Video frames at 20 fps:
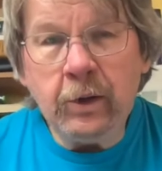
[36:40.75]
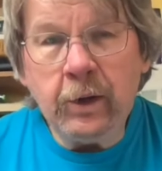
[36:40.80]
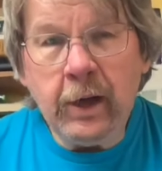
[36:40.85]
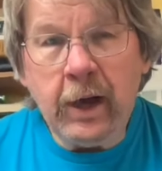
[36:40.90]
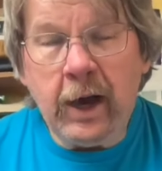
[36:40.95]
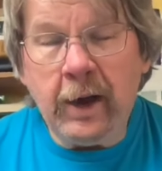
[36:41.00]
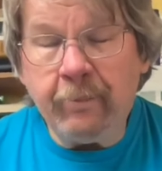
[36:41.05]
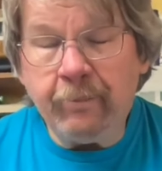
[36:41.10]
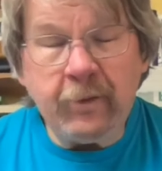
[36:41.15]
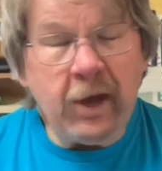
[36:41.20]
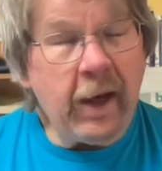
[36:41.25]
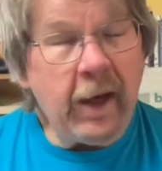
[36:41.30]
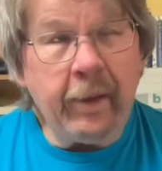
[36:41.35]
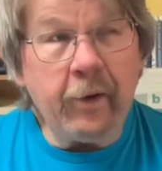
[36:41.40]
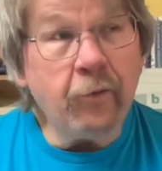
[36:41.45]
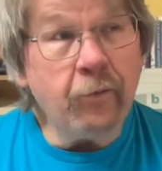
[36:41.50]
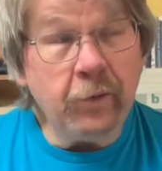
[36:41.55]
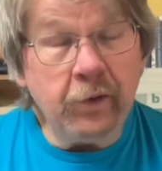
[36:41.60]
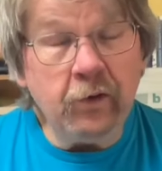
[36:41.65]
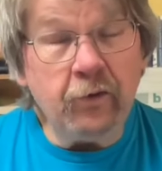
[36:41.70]
I'm not a
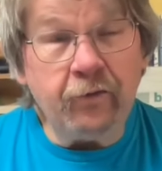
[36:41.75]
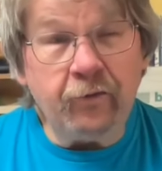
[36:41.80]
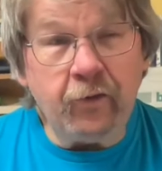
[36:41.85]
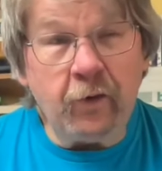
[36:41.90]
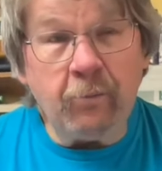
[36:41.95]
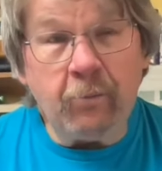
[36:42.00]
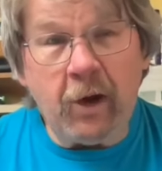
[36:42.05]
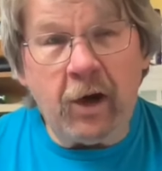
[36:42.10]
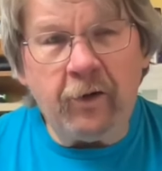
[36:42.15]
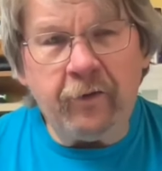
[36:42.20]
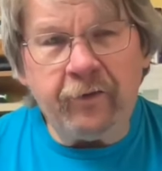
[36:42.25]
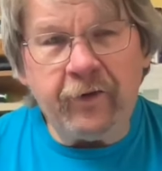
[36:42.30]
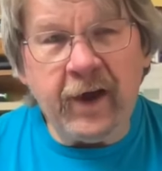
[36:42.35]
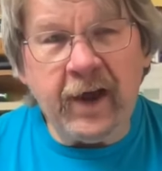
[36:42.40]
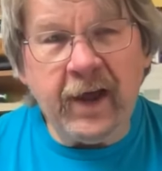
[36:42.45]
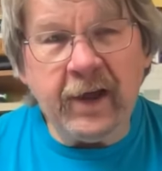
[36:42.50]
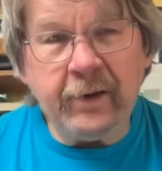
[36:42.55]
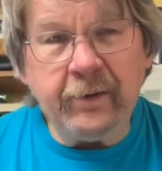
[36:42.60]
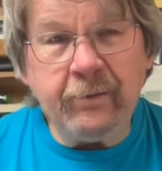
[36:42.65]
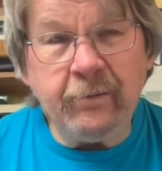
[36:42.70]
real football
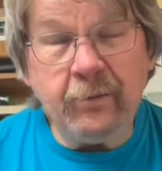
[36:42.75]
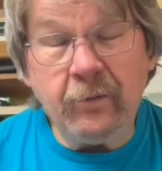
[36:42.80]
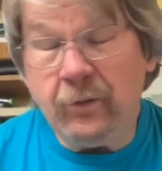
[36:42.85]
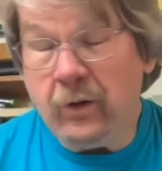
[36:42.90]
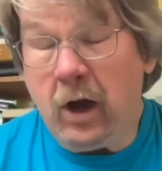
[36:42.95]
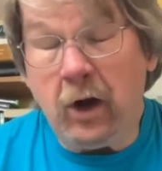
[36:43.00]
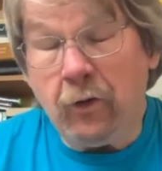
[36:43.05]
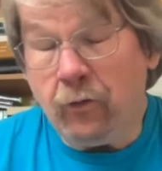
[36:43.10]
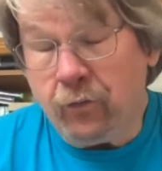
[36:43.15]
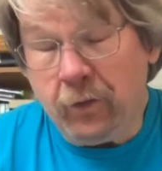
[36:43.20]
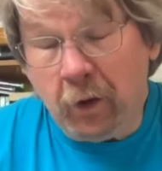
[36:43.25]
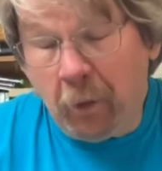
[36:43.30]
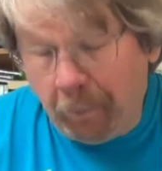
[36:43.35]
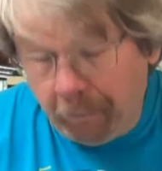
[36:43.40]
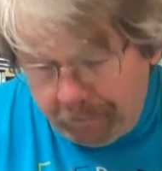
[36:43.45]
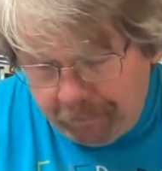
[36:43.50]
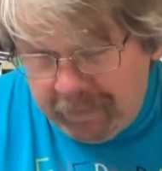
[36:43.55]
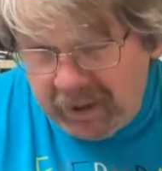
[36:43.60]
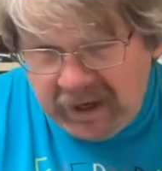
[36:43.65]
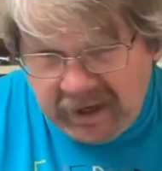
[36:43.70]
fan, a real
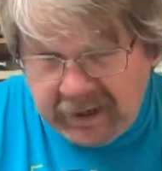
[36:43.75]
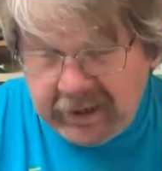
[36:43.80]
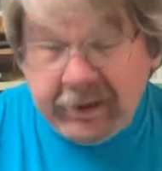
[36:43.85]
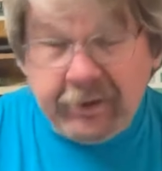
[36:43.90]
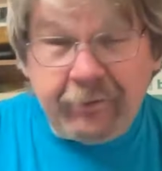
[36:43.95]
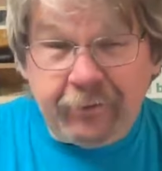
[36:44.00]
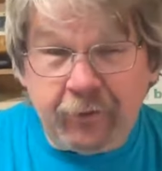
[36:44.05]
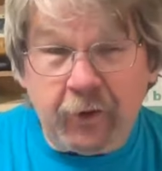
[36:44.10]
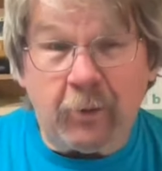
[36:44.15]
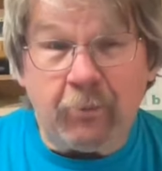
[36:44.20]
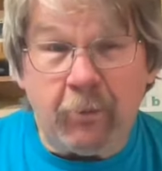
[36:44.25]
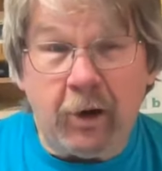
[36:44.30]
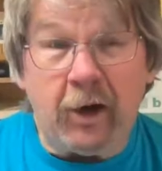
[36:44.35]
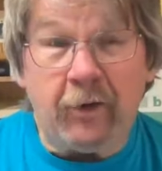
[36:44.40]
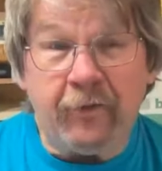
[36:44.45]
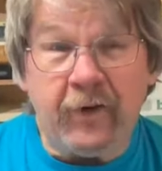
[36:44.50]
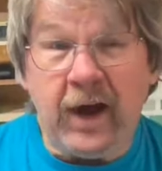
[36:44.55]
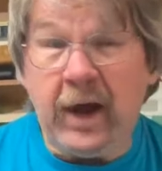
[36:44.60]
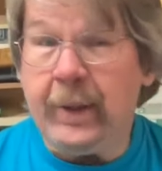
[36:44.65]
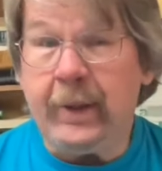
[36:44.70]
big football
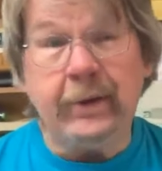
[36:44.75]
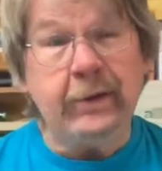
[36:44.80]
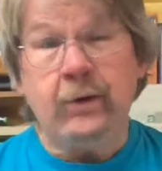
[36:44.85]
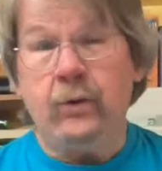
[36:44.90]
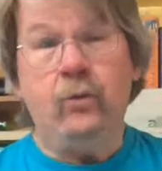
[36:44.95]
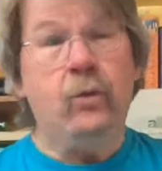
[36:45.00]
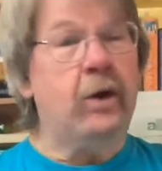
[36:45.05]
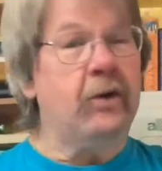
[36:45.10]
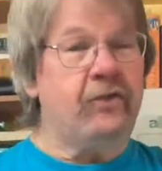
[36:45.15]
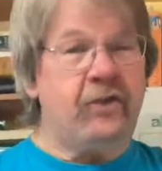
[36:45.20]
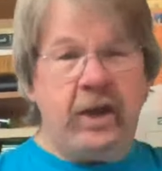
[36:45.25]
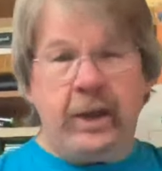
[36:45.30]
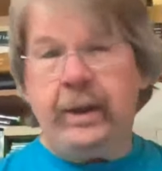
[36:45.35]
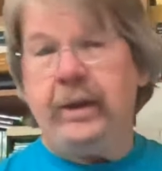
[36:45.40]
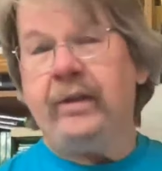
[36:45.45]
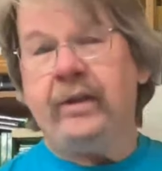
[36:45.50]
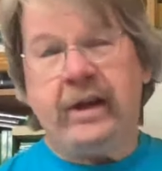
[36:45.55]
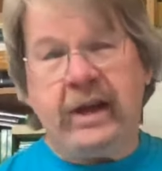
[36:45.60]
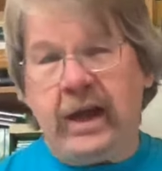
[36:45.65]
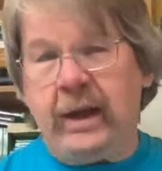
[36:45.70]
fan. I didn't watch any of
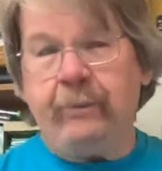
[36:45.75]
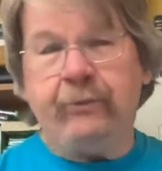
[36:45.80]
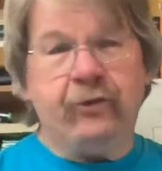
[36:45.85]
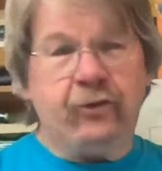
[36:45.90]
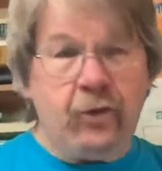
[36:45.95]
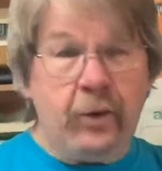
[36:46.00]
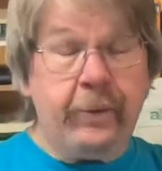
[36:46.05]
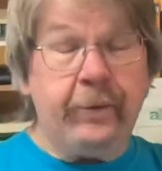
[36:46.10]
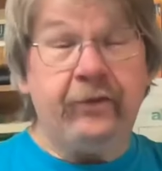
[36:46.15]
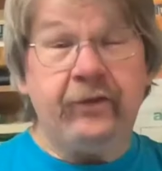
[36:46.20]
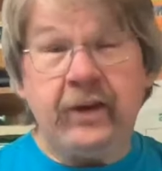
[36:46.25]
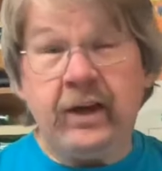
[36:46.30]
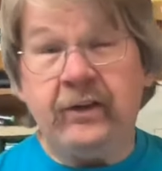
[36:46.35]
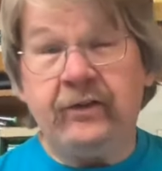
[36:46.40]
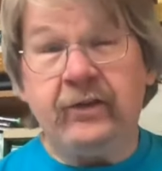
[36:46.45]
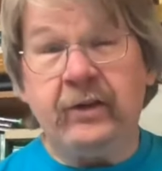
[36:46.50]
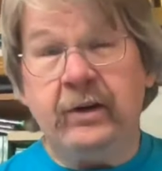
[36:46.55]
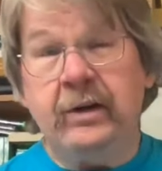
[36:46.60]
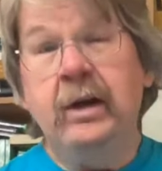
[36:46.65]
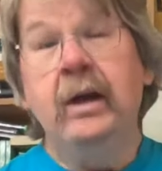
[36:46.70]
the games during the
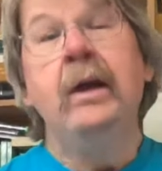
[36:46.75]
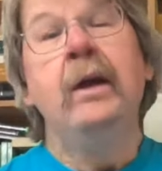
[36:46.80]
season